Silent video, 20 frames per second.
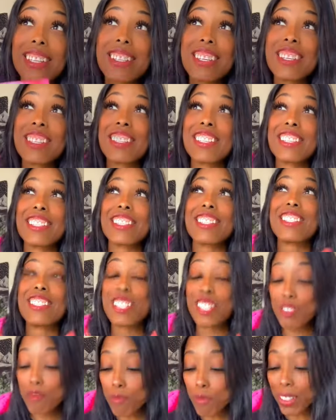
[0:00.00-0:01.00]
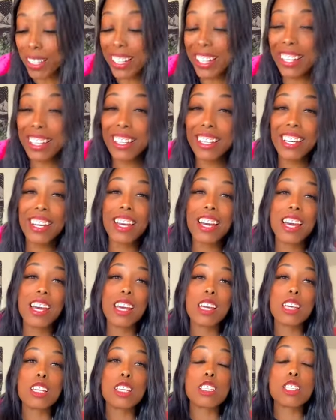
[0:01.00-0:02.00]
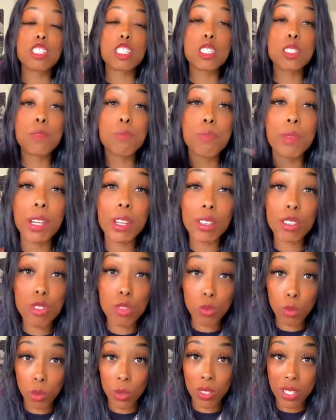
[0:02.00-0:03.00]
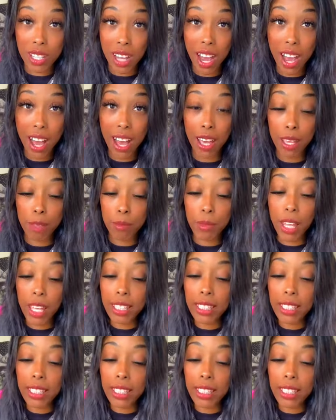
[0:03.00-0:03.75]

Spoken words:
This is a deeply spiritual time.